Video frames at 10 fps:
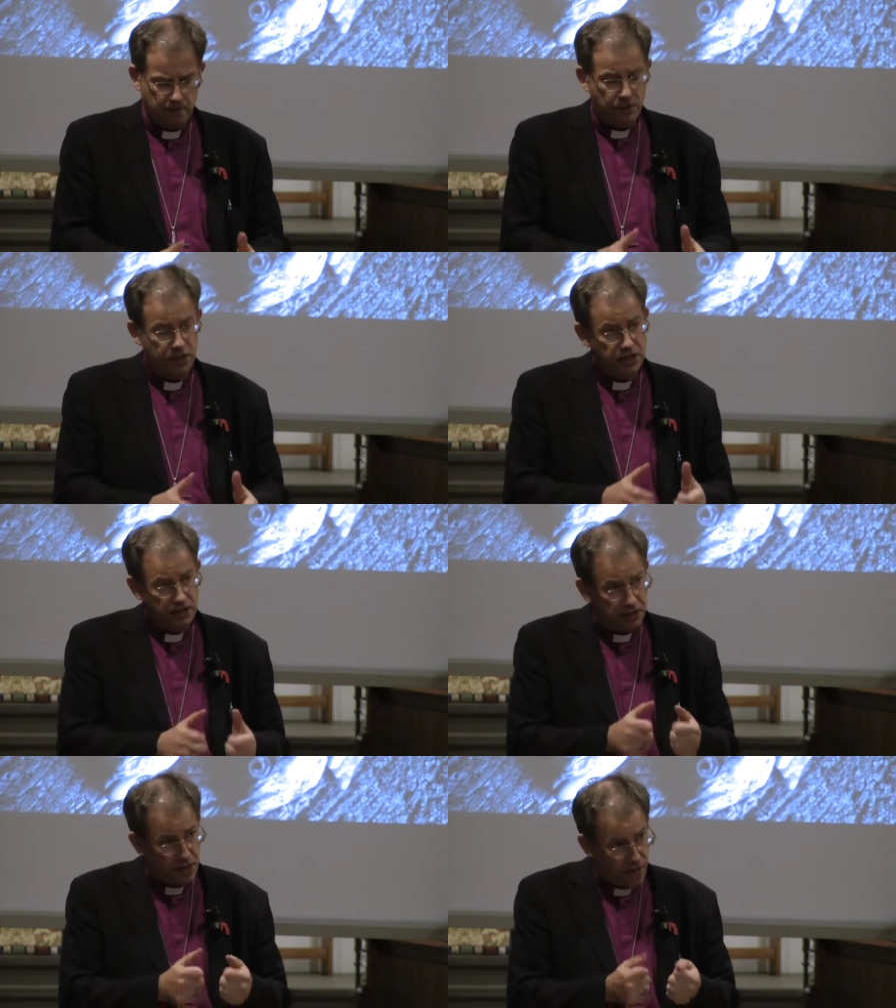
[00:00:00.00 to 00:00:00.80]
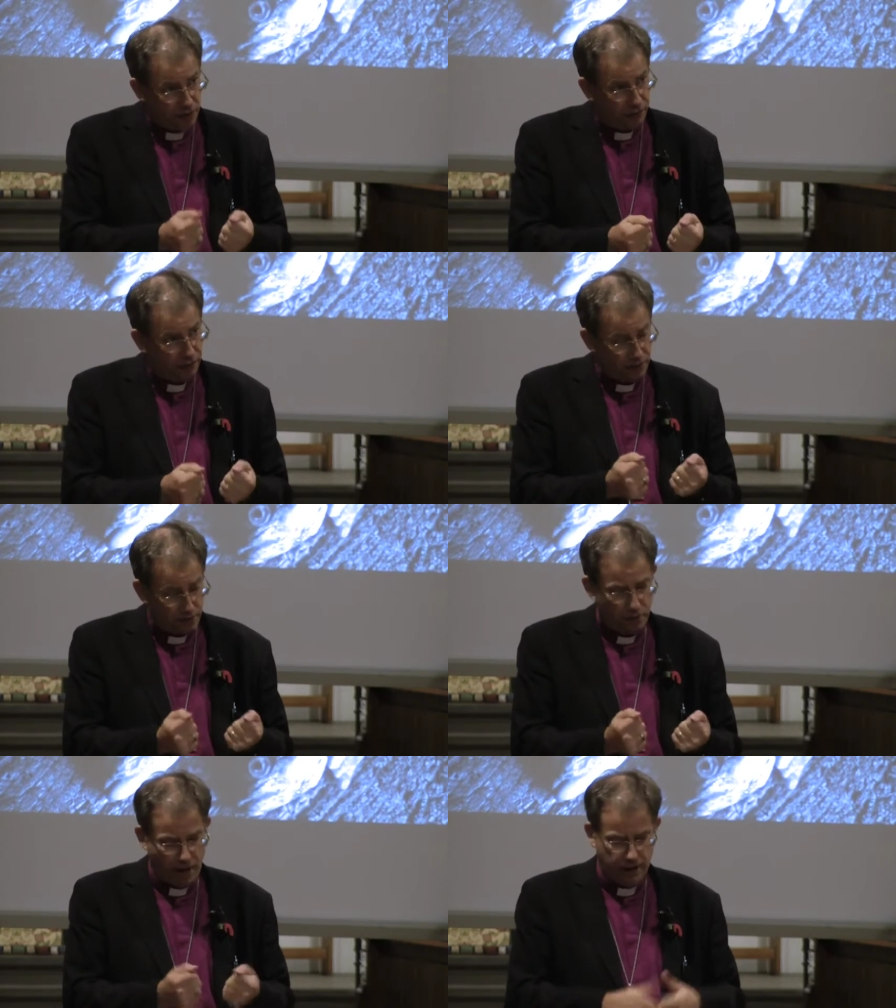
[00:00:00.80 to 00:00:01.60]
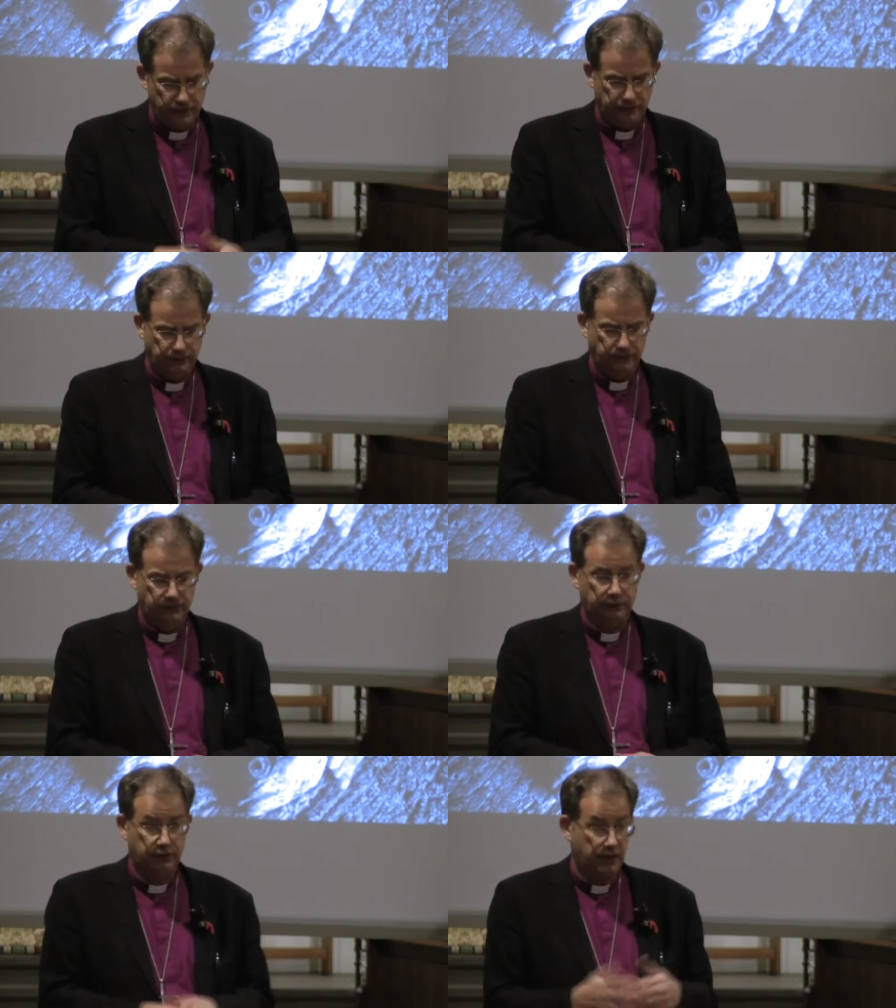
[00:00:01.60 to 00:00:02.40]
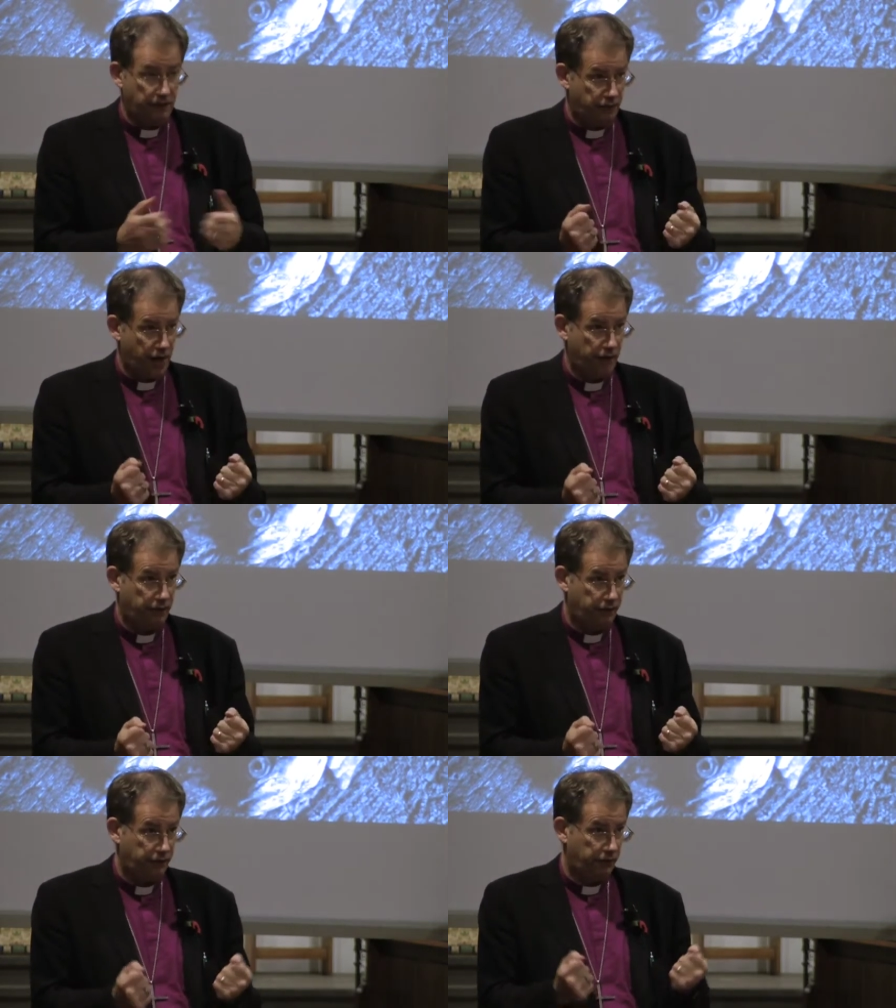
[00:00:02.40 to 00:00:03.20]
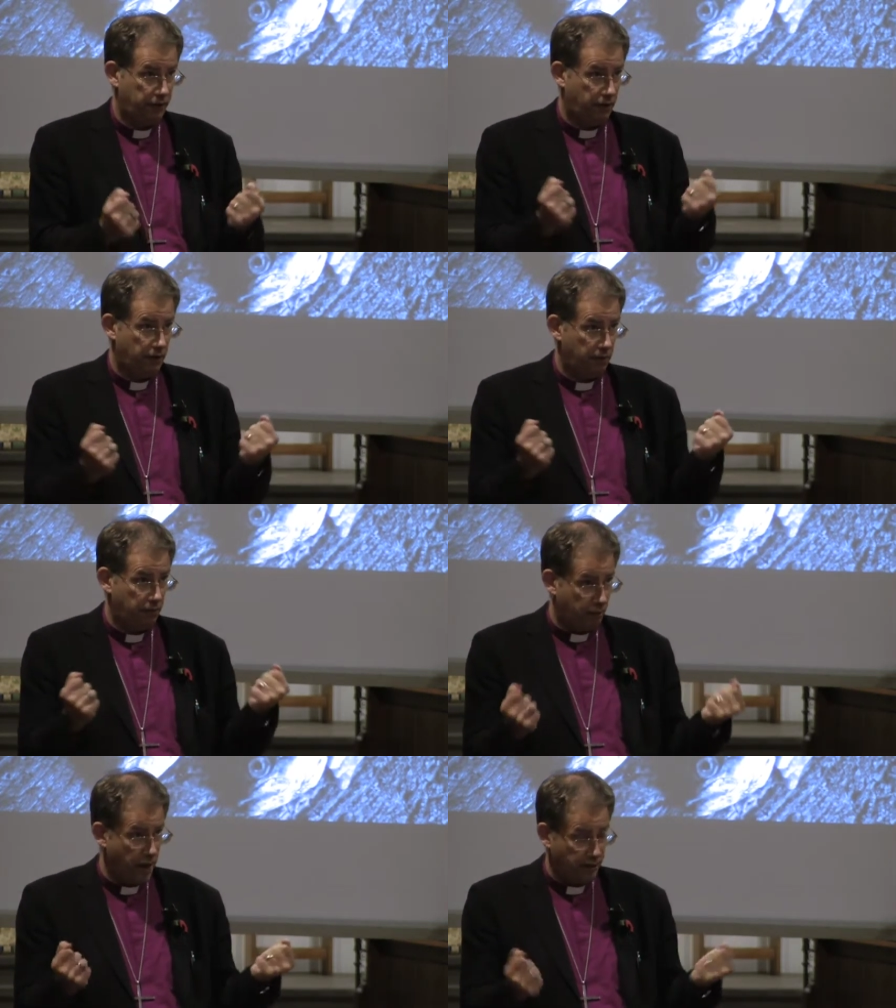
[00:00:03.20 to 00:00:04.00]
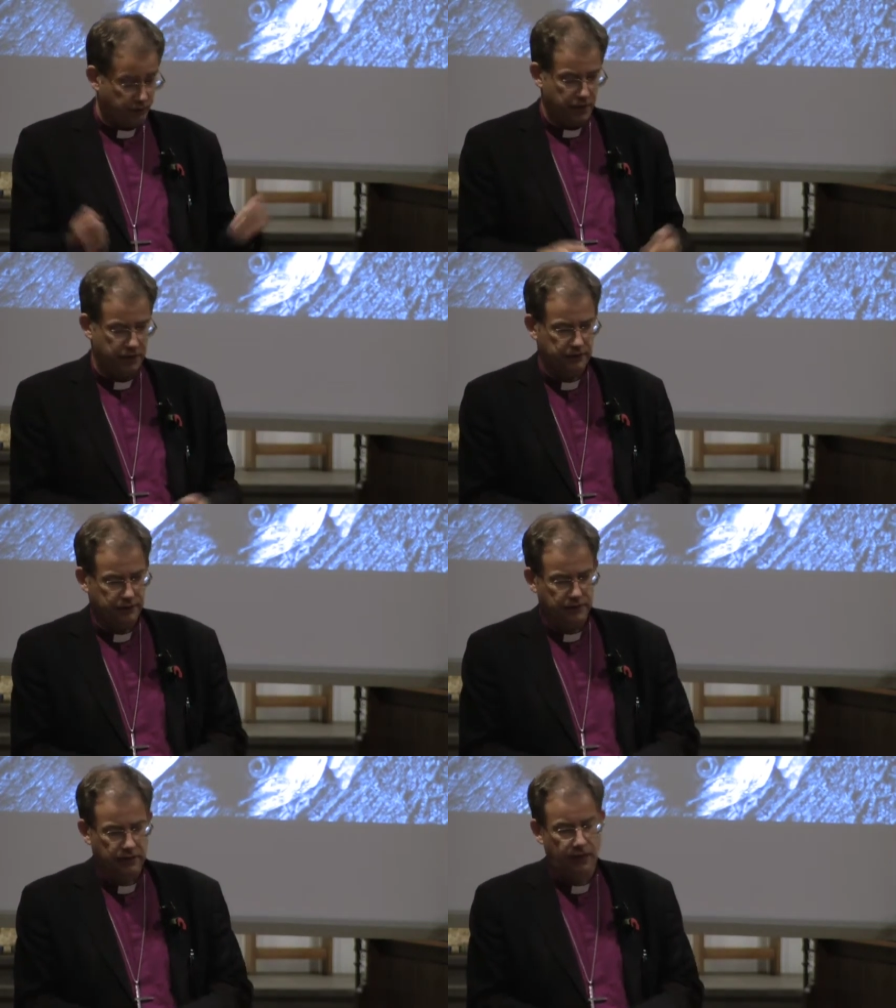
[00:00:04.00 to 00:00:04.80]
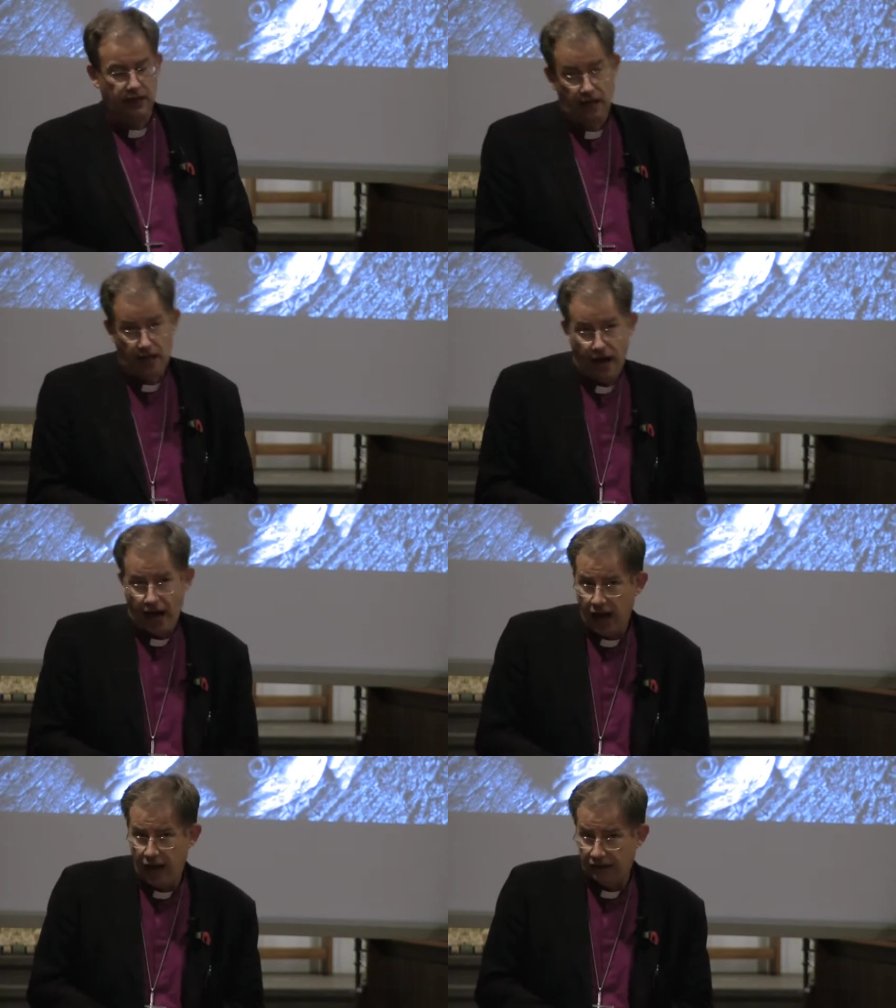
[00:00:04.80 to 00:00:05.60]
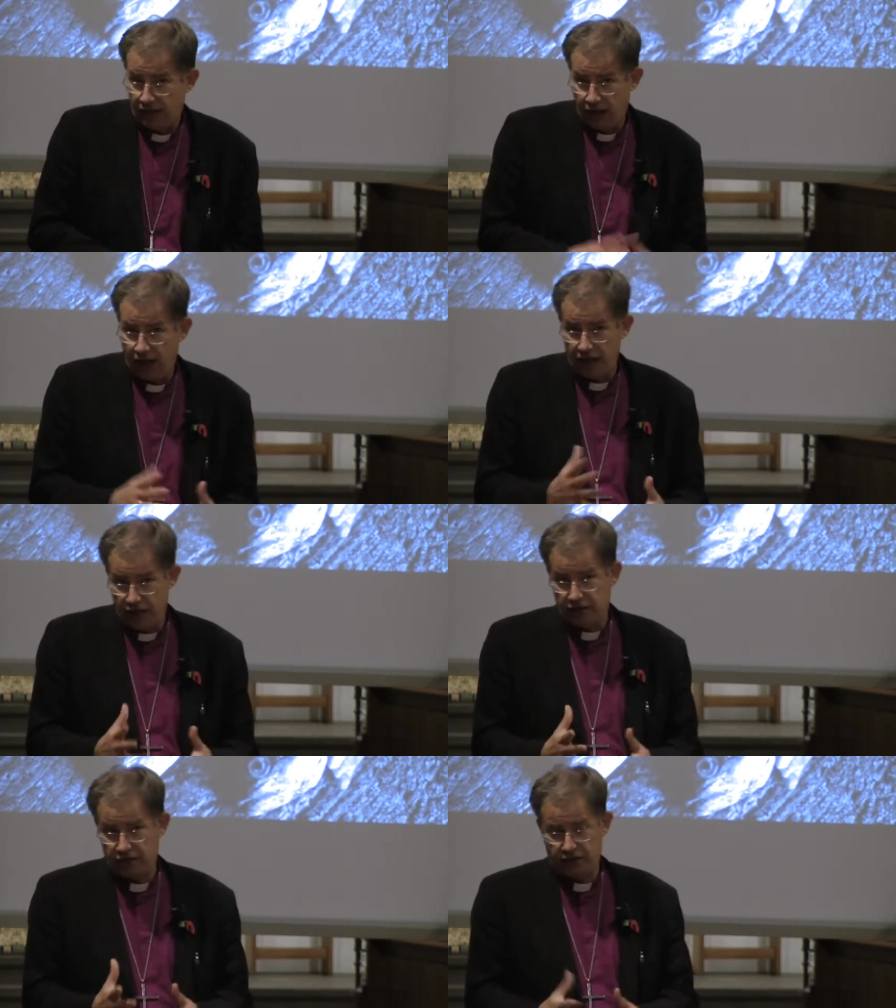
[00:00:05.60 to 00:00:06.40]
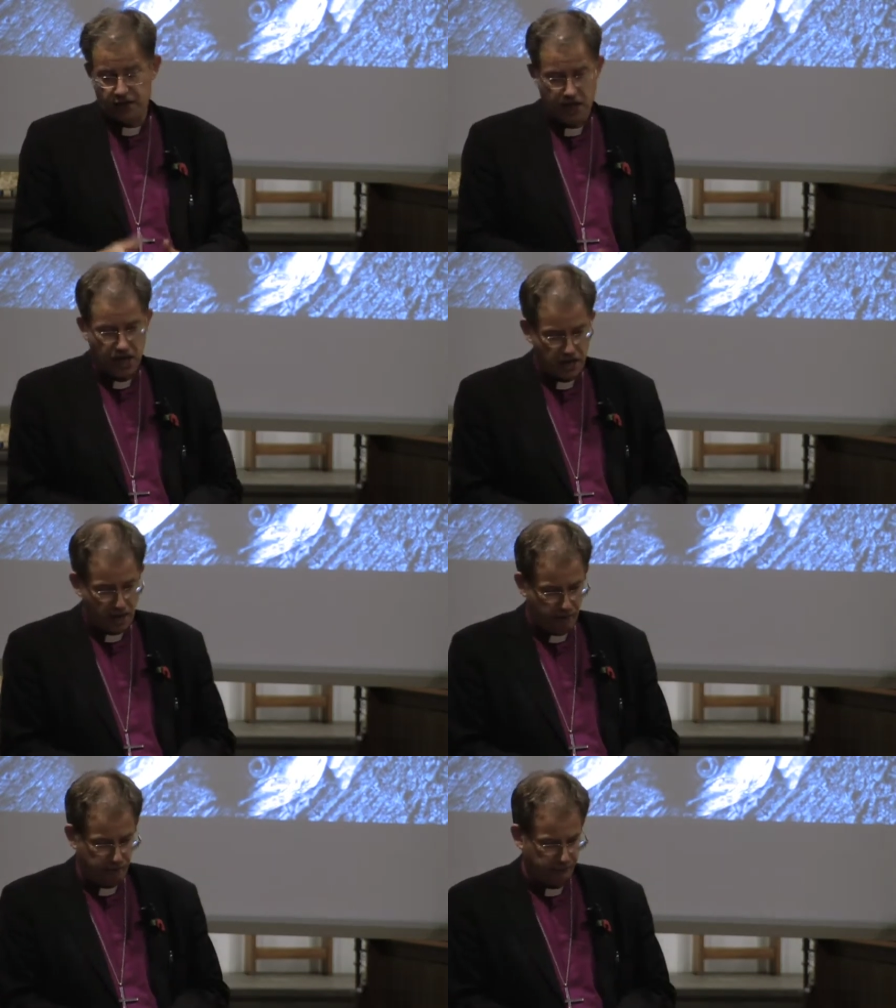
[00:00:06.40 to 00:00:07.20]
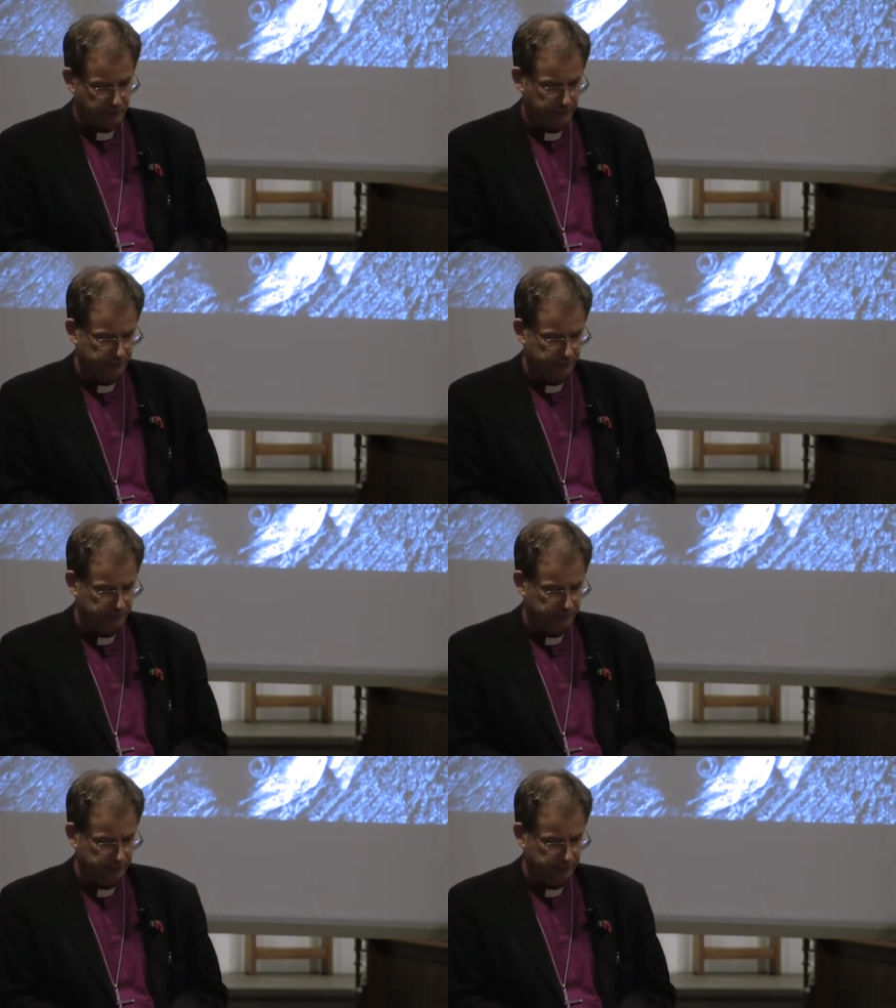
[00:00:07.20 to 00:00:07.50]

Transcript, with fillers: But Jesus takes the bread, gives thanks, breaks it, and there is enough.